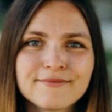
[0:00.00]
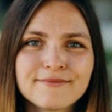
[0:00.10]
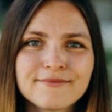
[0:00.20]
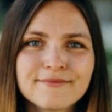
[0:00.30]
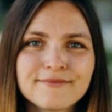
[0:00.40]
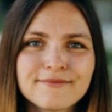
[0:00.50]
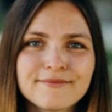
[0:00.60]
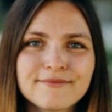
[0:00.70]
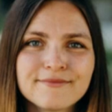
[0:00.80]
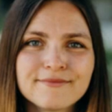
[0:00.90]

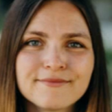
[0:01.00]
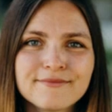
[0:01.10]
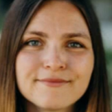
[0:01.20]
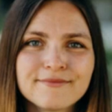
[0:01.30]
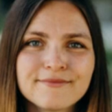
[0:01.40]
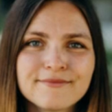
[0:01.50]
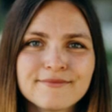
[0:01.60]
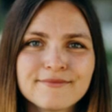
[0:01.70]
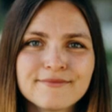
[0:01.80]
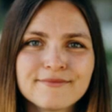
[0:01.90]

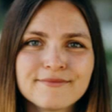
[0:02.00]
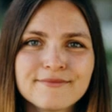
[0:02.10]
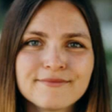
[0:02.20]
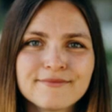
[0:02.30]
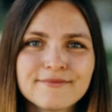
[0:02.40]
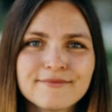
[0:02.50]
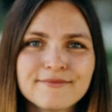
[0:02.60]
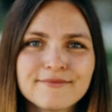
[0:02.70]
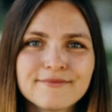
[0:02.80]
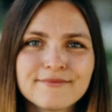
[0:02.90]

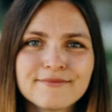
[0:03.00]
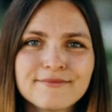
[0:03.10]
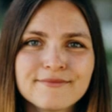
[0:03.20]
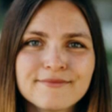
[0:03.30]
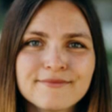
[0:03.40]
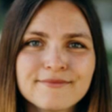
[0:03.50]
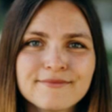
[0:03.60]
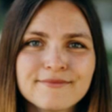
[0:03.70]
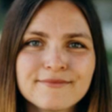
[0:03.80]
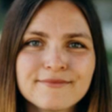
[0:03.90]

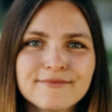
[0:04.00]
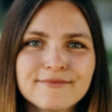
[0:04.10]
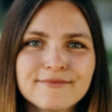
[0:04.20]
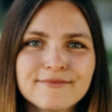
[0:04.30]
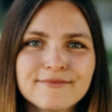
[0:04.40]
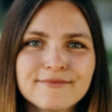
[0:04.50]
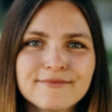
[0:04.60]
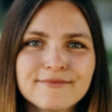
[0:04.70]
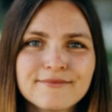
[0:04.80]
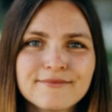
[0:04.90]

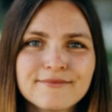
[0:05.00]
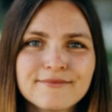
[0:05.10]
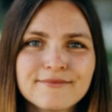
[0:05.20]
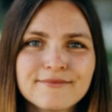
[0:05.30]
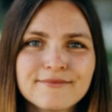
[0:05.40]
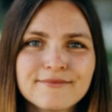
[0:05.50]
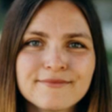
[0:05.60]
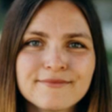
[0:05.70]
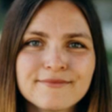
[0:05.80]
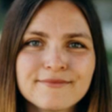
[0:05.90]

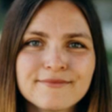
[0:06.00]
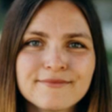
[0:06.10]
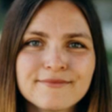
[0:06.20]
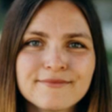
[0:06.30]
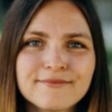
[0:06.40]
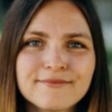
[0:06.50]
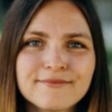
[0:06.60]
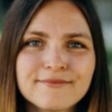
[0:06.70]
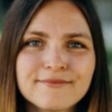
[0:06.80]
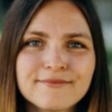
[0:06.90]

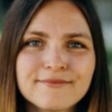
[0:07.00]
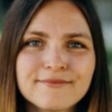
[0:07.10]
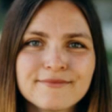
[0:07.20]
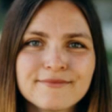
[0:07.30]
The face doesn't move, so there is nothing to read.